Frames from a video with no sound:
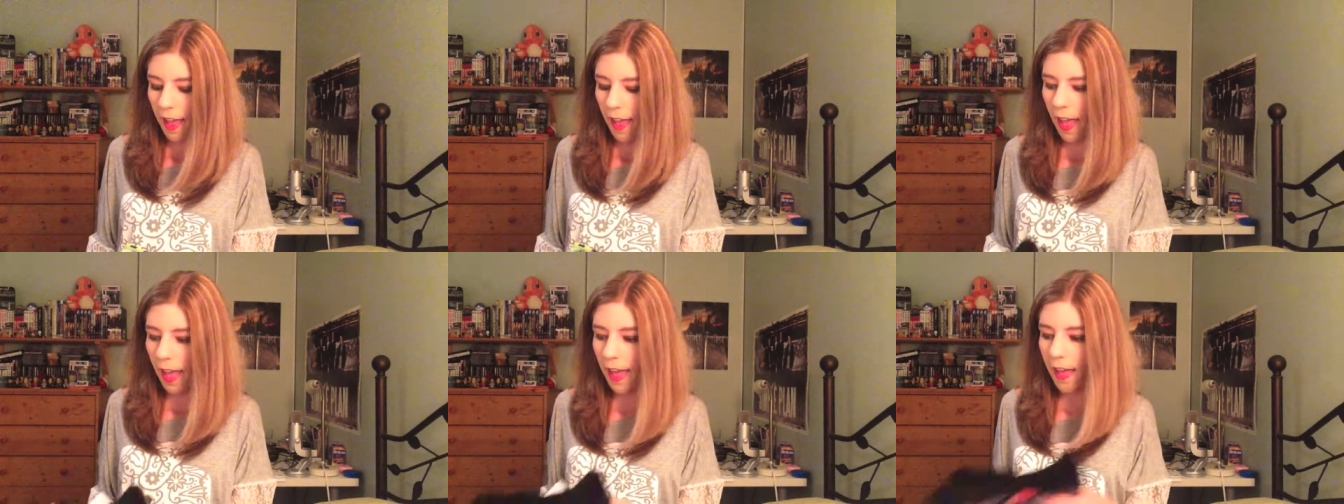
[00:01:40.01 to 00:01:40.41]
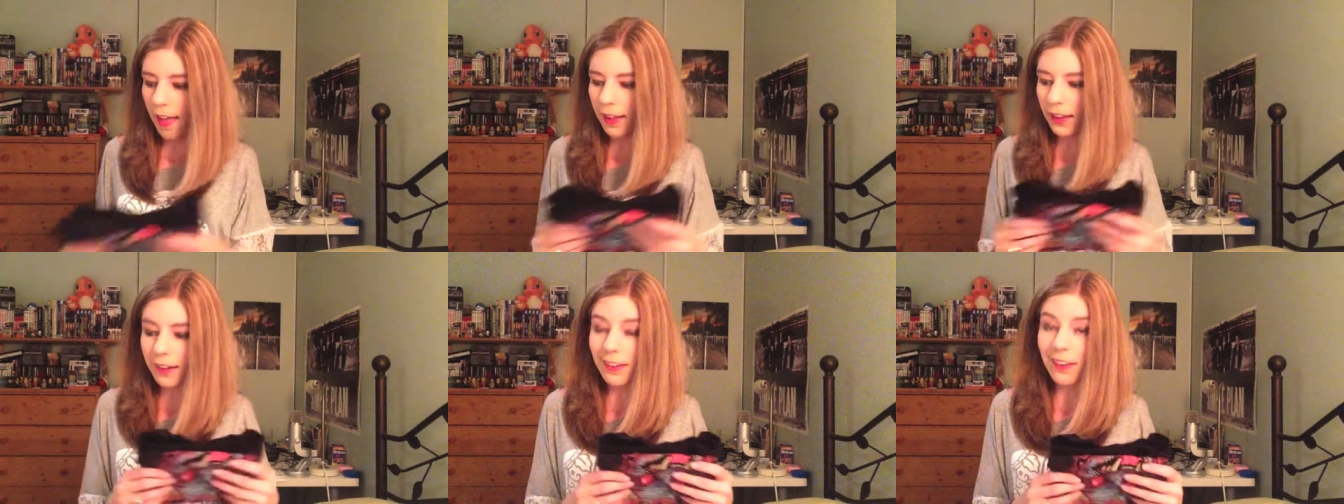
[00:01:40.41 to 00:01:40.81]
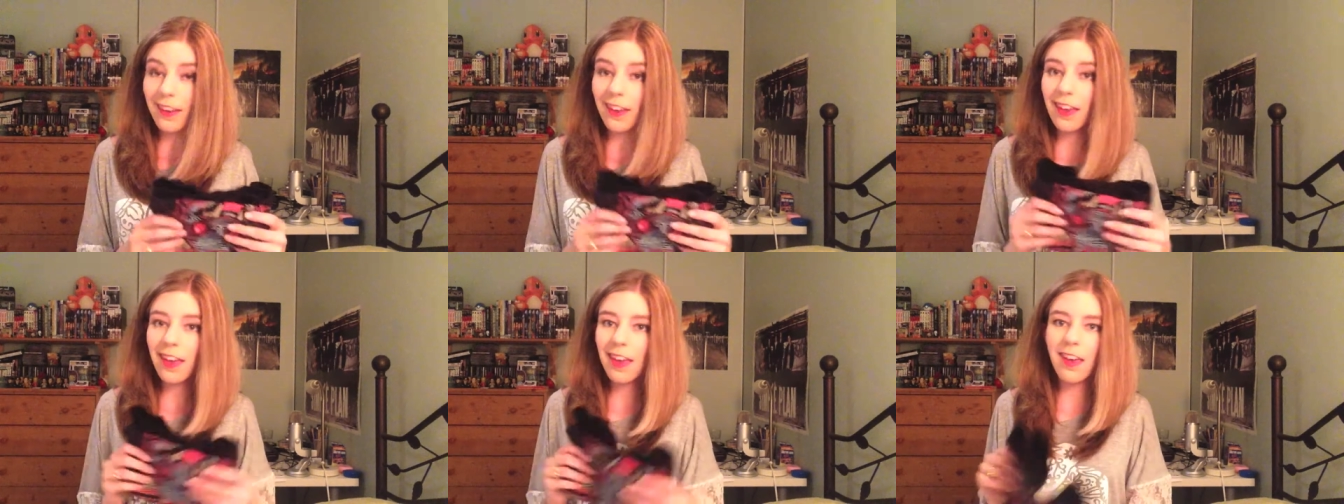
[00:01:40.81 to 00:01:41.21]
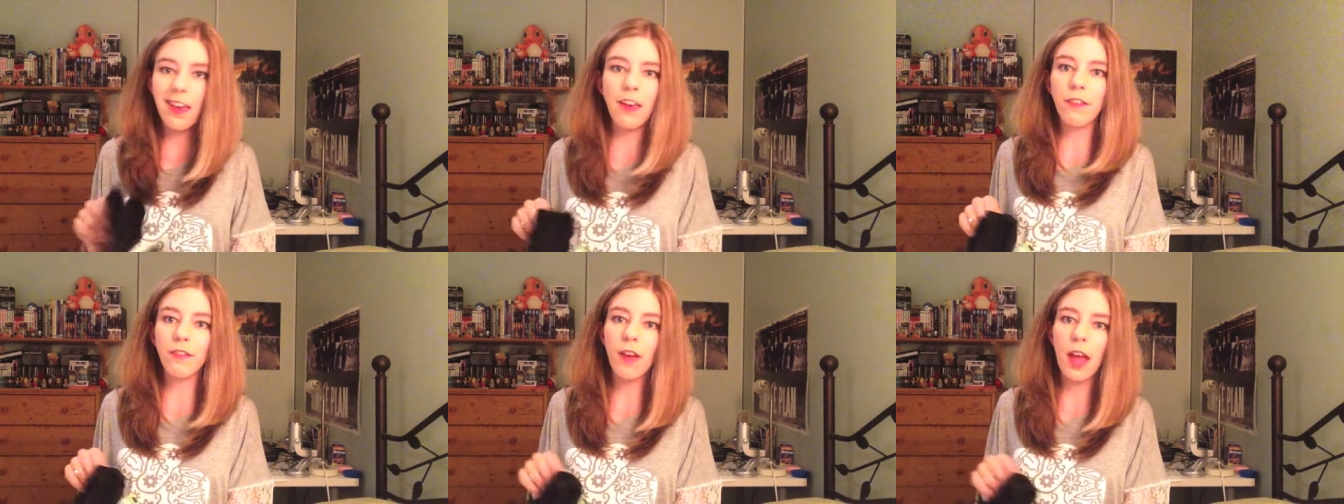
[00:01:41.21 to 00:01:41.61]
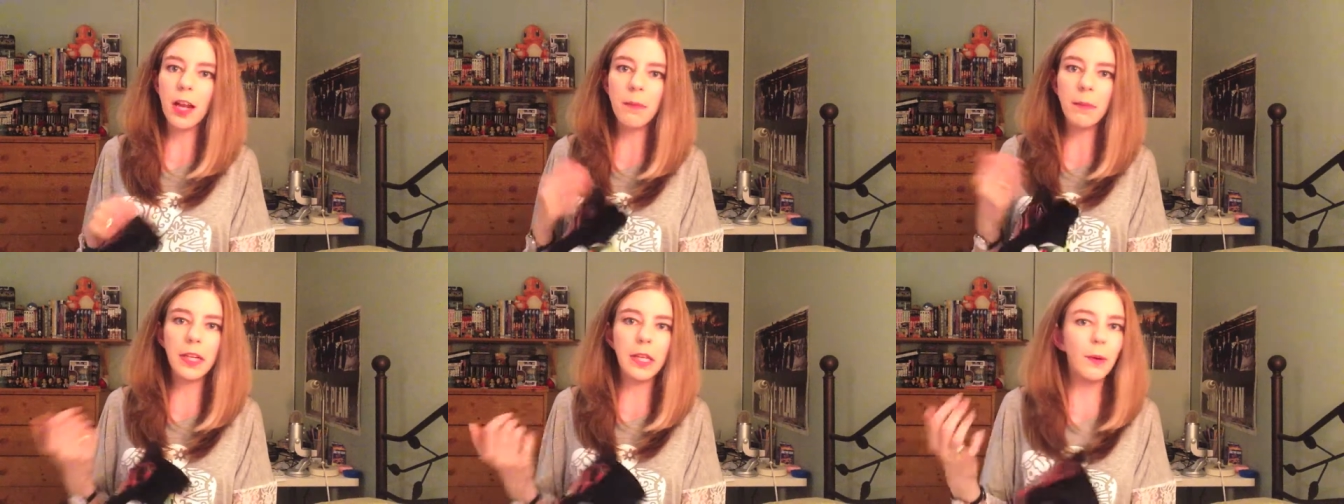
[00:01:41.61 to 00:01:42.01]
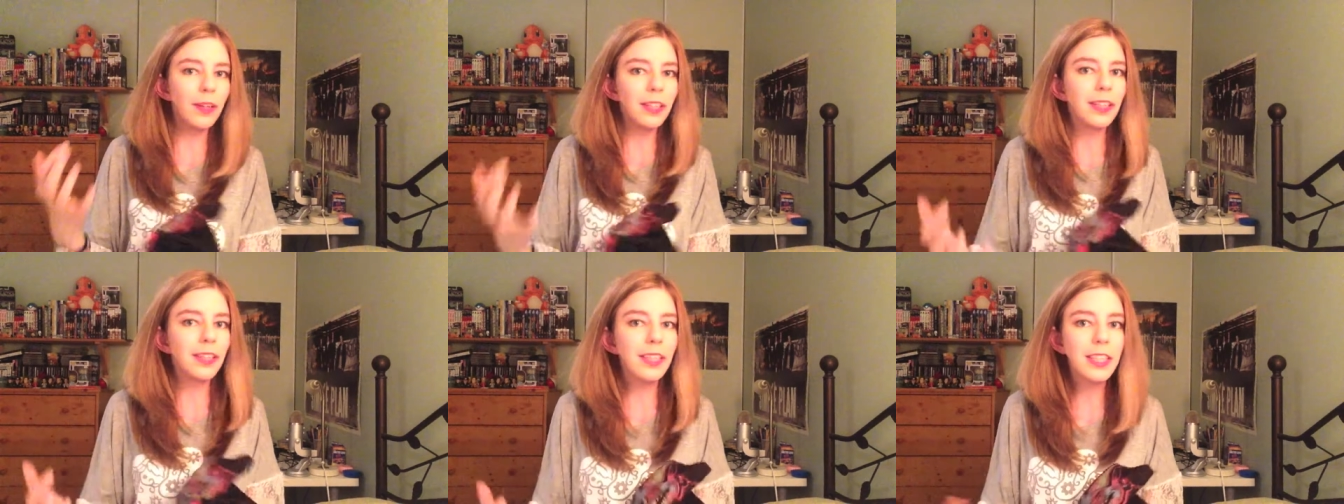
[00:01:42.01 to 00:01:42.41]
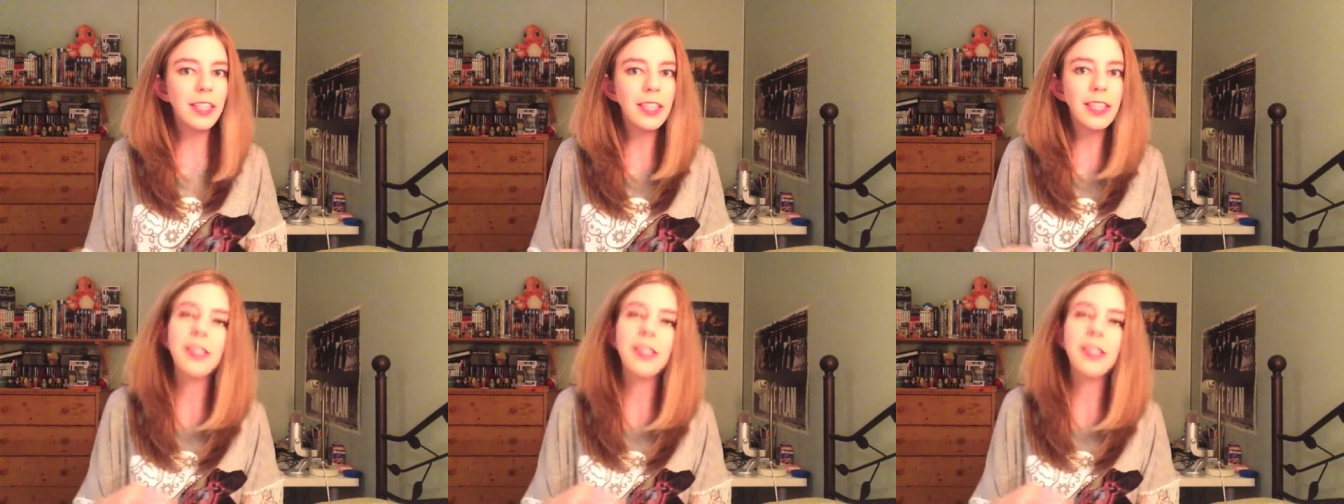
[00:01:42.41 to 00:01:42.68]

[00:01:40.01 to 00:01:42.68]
And if anybody watching this